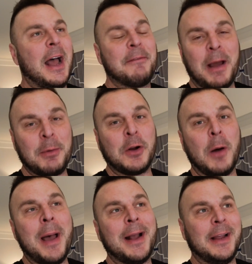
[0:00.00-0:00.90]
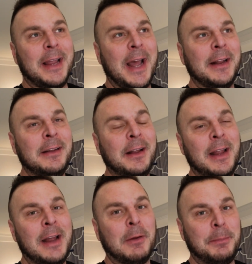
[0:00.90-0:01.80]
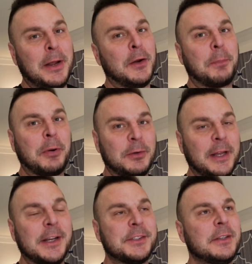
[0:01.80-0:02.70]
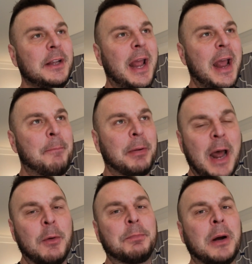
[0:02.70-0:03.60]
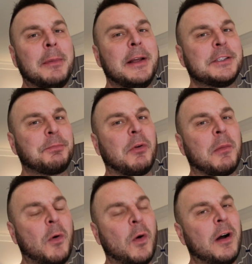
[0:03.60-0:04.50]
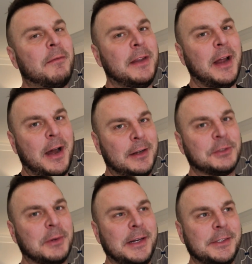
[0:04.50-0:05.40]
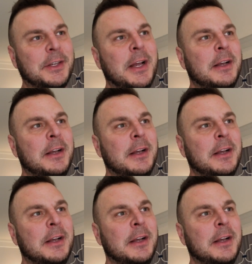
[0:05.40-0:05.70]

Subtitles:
If I were to go back again, it would be under protest, but I would probably explore more of the entrees.